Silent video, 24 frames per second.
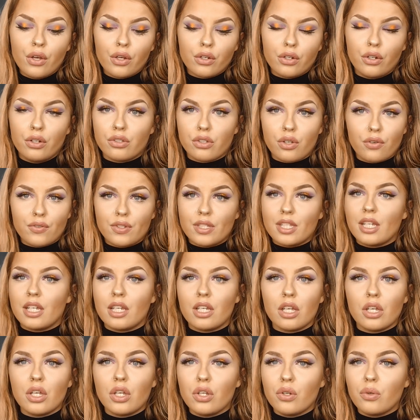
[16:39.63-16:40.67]
because
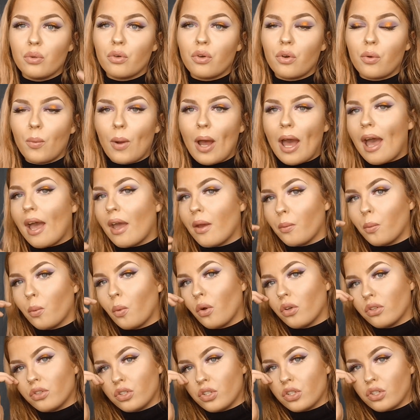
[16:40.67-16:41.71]
obviously you were aware it
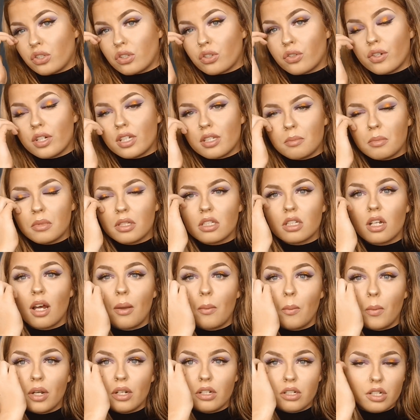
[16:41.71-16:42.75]
was just Christmas
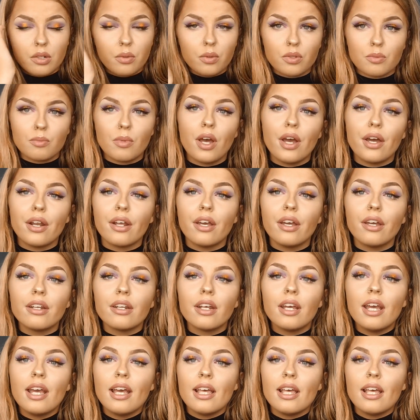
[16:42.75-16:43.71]
time when she was murdered.